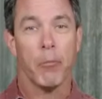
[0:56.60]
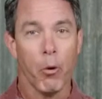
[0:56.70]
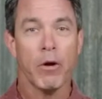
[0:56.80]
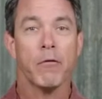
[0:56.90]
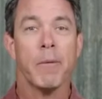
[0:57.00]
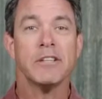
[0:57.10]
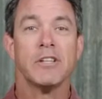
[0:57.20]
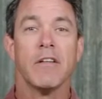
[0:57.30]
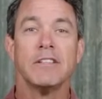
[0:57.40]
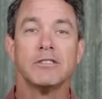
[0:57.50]
For more
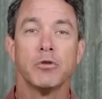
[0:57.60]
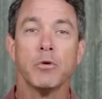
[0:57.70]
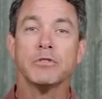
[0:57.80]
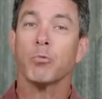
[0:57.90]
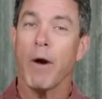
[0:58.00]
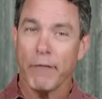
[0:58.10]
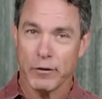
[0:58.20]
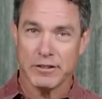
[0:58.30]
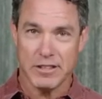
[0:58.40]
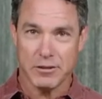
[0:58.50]
information on these tools,
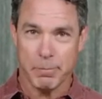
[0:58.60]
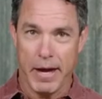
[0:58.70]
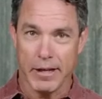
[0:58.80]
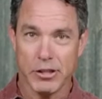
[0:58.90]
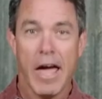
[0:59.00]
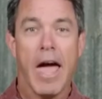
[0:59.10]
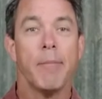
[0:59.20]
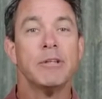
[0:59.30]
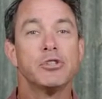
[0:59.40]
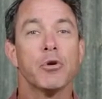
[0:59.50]
reference this page,
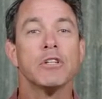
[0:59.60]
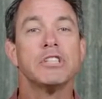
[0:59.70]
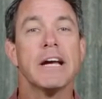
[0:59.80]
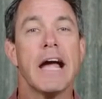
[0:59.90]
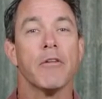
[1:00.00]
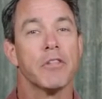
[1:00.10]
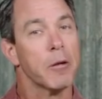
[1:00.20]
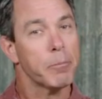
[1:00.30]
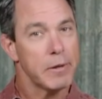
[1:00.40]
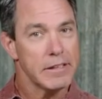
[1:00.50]
and be sure to check out the
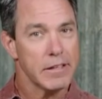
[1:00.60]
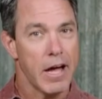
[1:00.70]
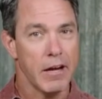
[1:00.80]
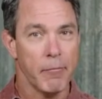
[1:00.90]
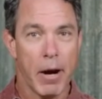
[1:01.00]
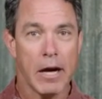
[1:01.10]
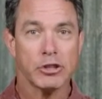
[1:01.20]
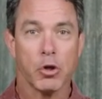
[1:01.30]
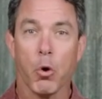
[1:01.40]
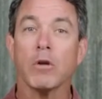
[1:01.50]
complete line of
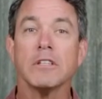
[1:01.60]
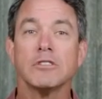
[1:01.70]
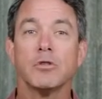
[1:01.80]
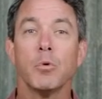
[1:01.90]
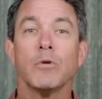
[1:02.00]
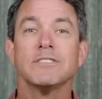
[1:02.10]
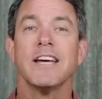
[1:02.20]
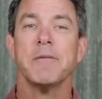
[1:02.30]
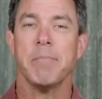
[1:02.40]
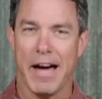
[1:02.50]
Bosch cordless tools
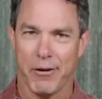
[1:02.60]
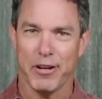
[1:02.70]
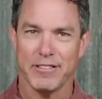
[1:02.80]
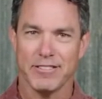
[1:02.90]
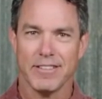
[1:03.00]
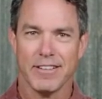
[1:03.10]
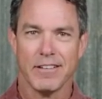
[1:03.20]
and batteries.